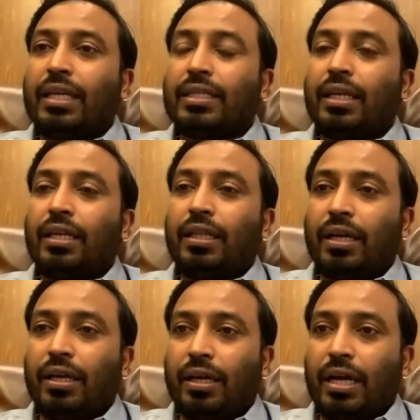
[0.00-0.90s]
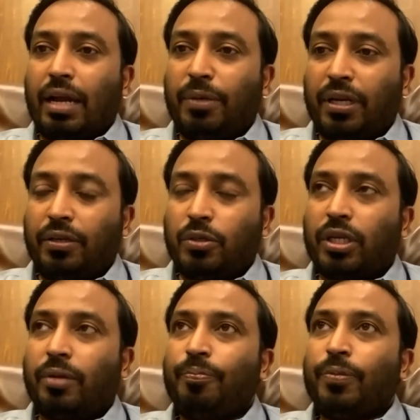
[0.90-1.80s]
Sir, I'm telling you,
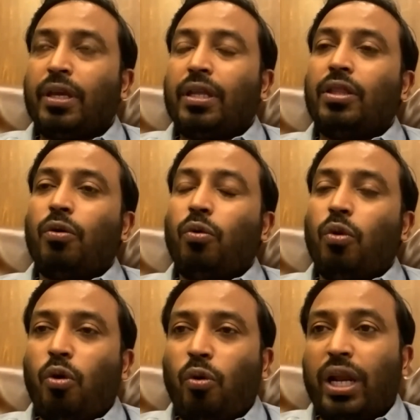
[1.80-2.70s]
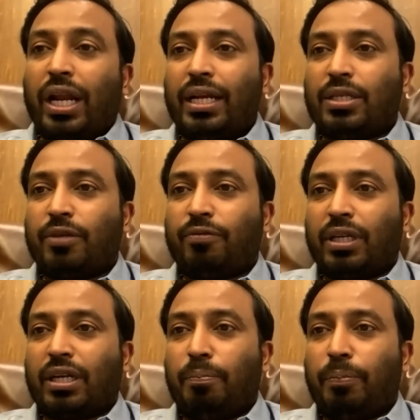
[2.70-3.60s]
sir, the overheads of
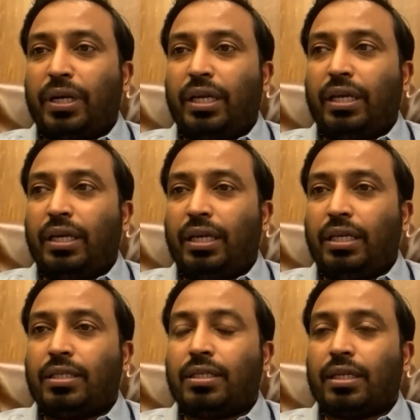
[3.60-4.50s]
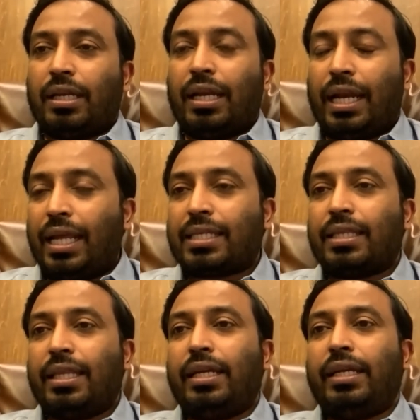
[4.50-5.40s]
the company is less
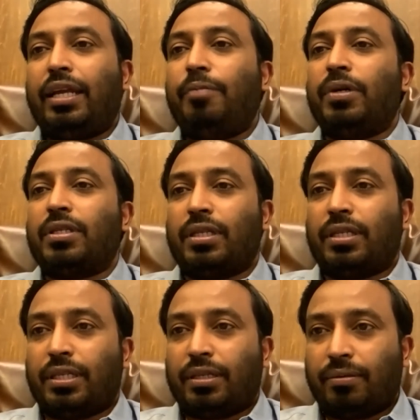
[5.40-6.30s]
than 10%.